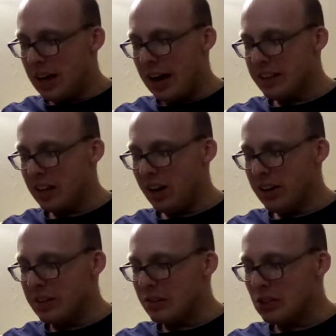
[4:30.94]
As
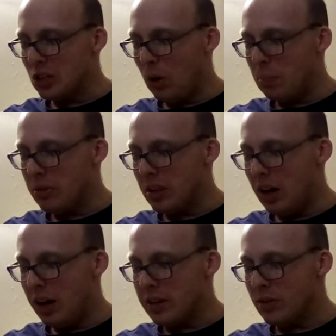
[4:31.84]
iron sharpens
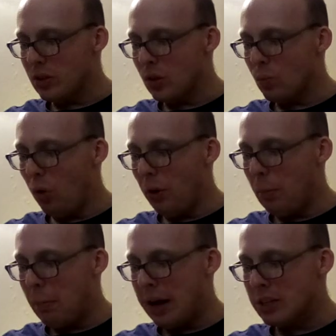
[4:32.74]
iron, so
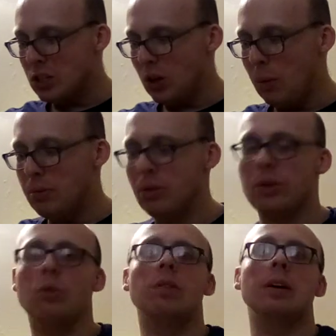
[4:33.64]
one man sharpens
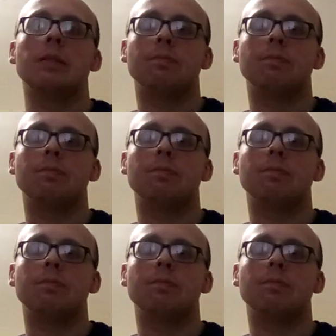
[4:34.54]
another.